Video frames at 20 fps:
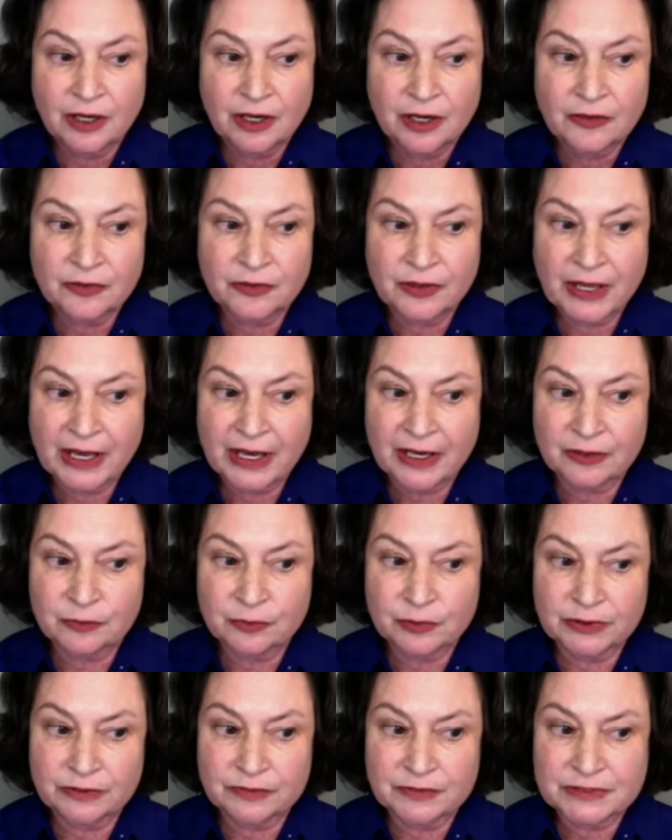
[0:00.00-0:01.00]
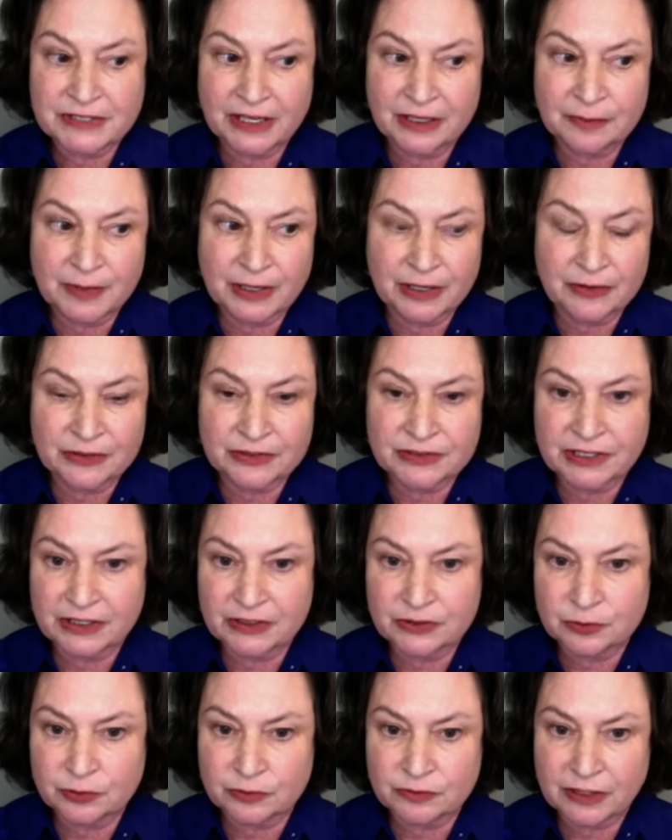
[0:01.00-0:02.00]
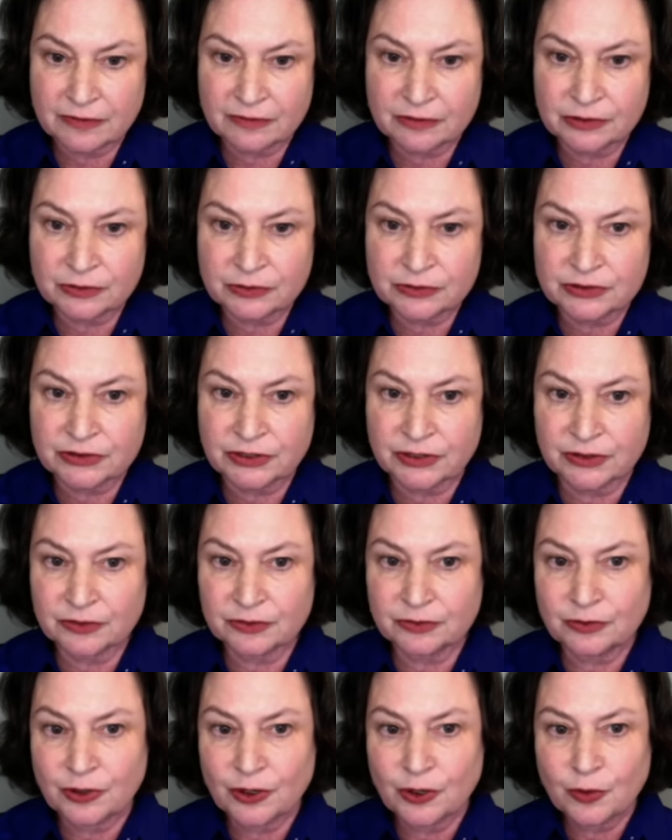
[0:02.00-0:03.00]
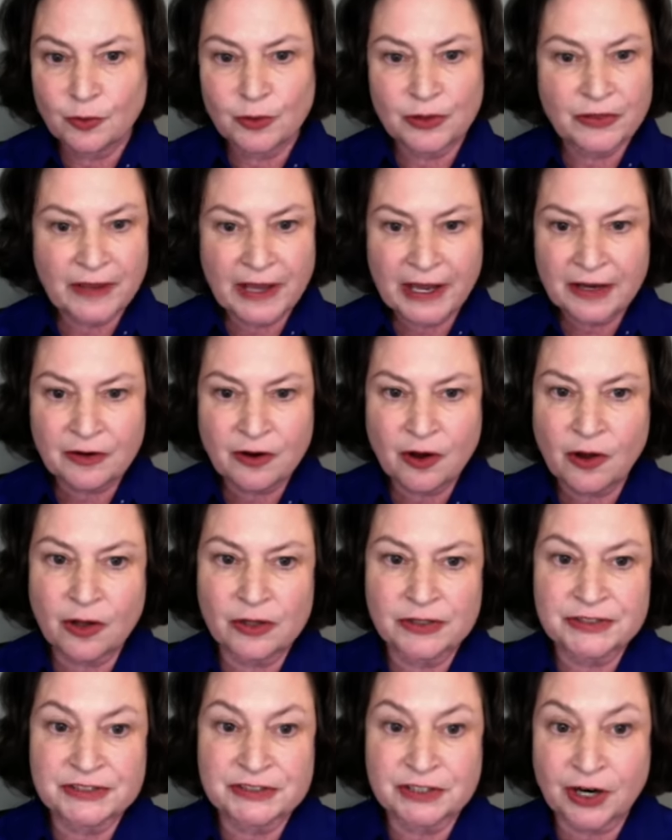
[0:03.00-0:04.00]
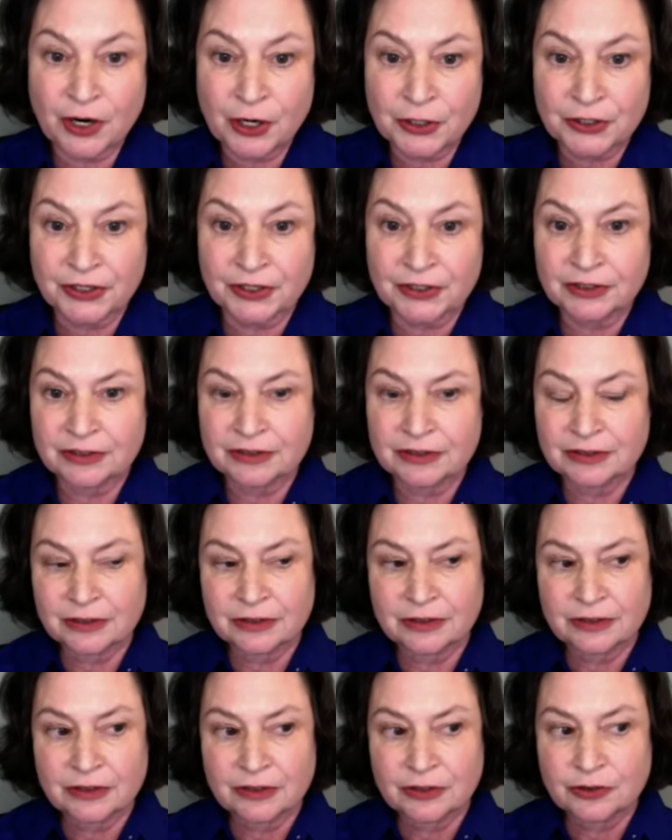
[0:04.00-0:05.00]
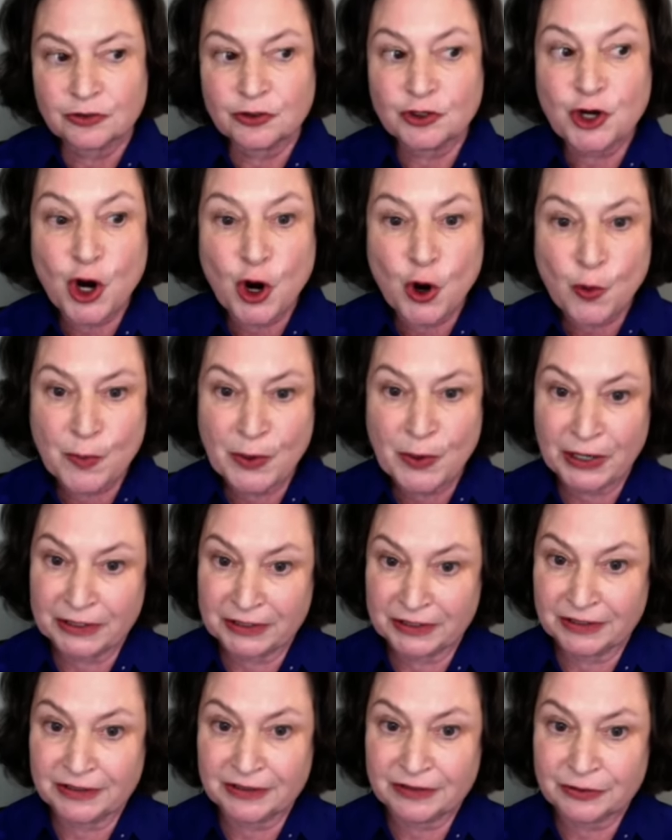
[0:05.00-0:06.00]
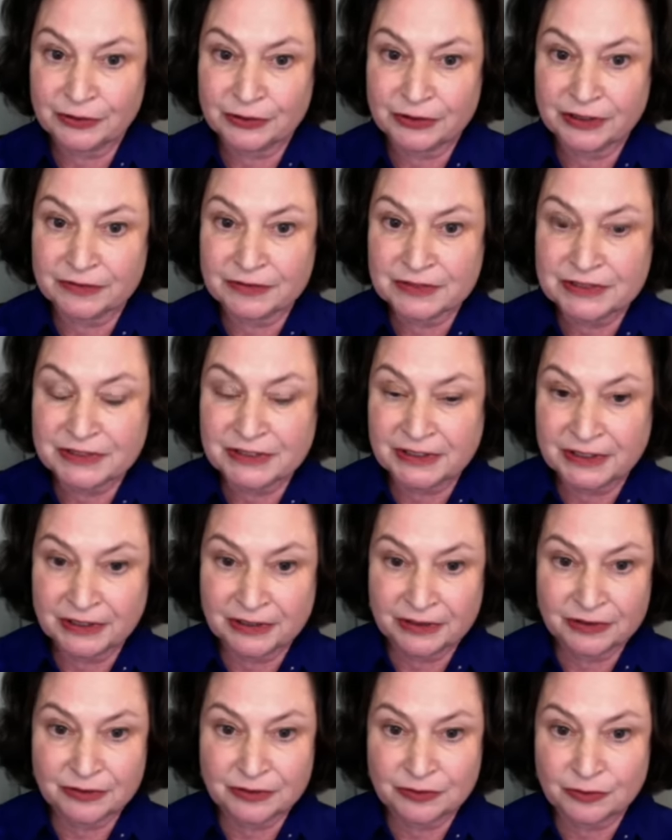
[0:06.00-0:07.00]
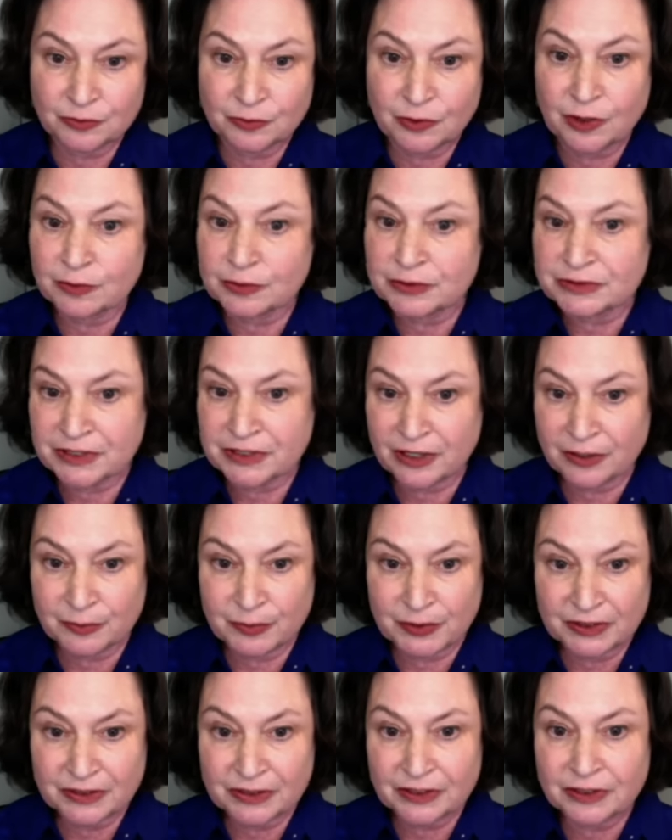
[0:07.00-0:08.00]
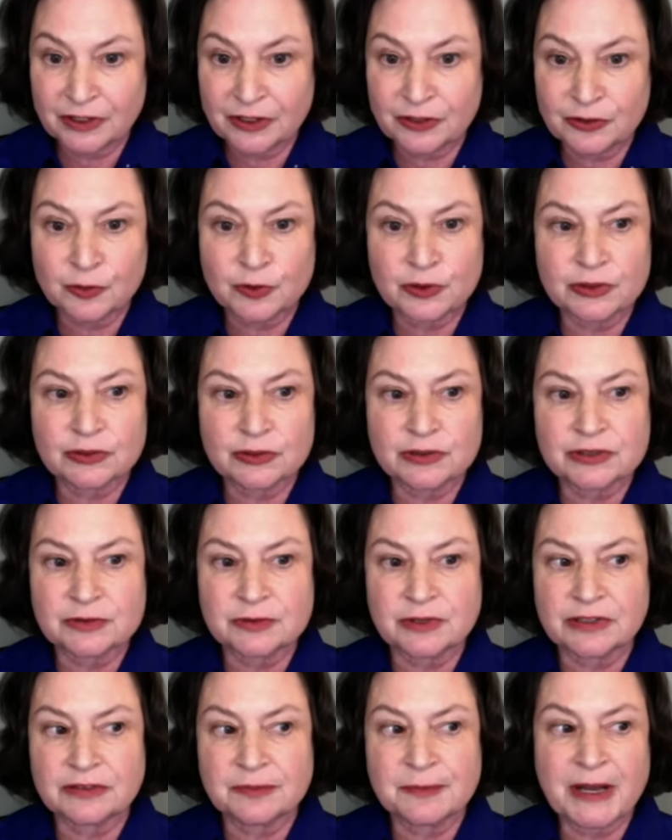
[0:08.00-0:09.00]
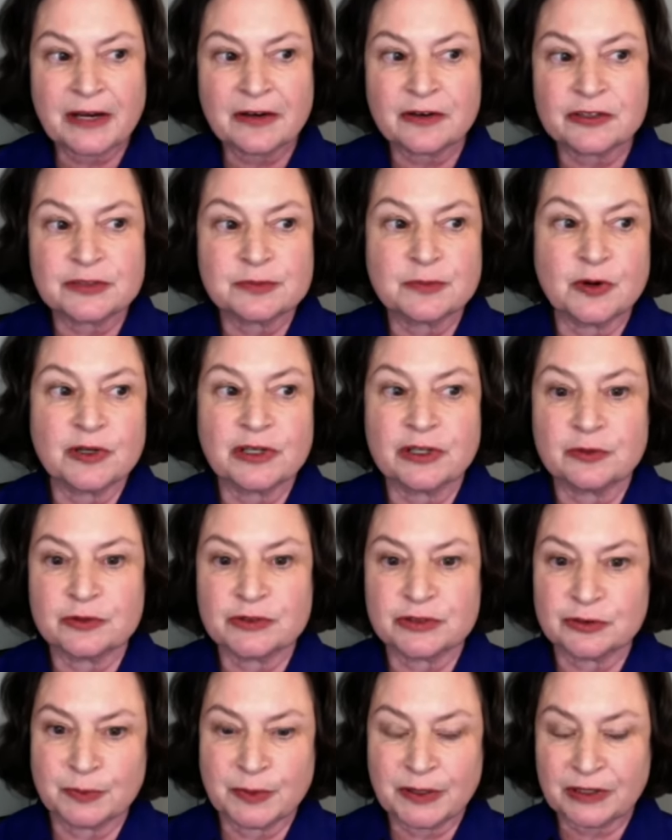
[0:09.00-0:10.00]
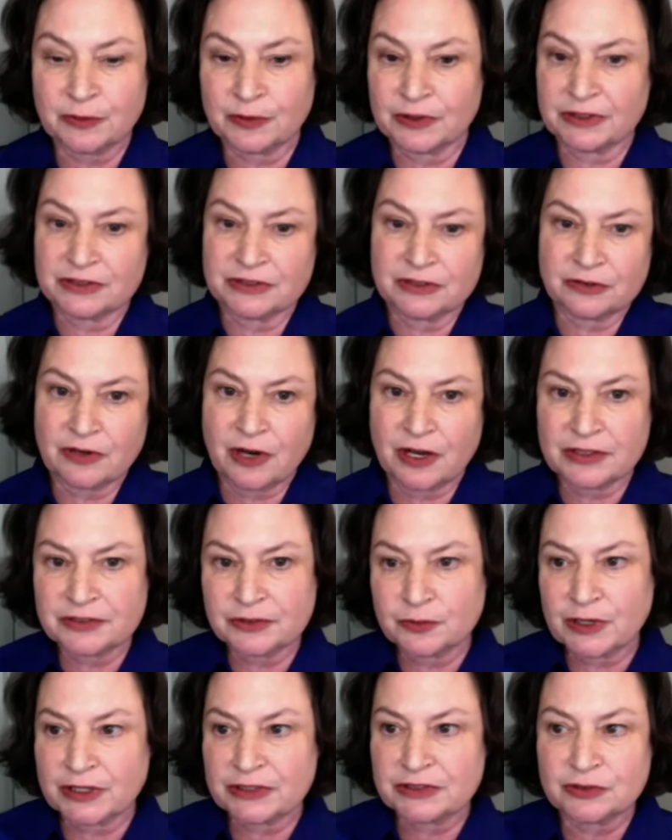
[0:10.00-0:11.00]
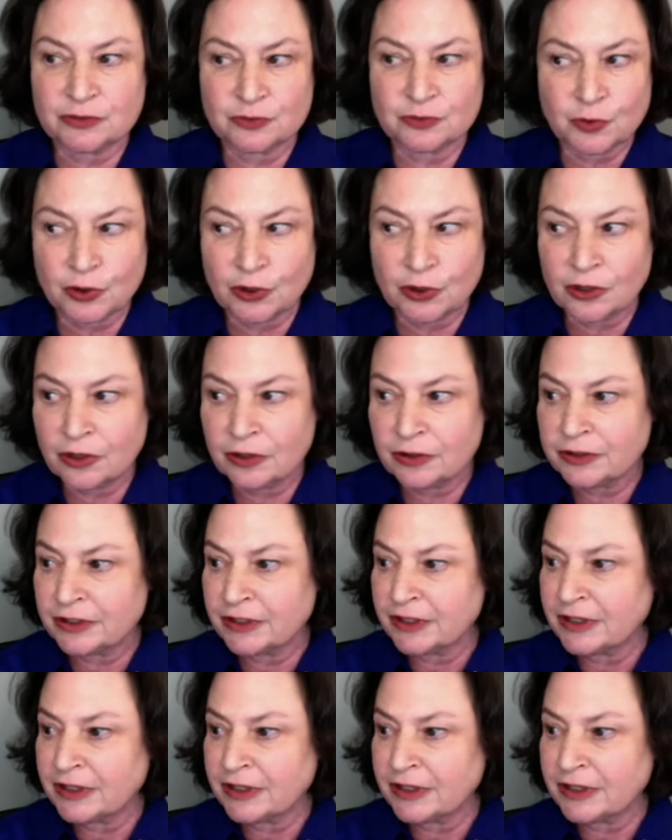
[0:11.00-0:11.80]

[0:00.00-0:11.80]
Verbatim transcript: that we've said about the sexual revolution. When that all started, nobody could have seen what was coming. In other words, tobacco smoking was ubiquitous across the Western world,